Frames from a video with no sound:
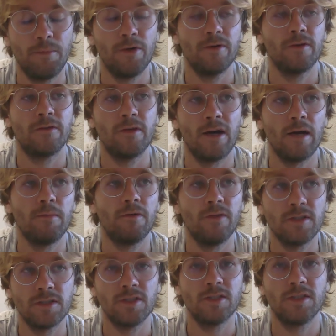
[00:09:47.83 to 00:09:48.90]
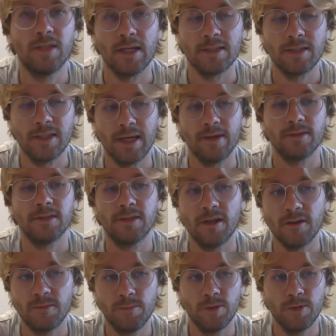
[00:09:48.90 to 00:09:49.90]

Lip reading: period of time of us just testing out stuff,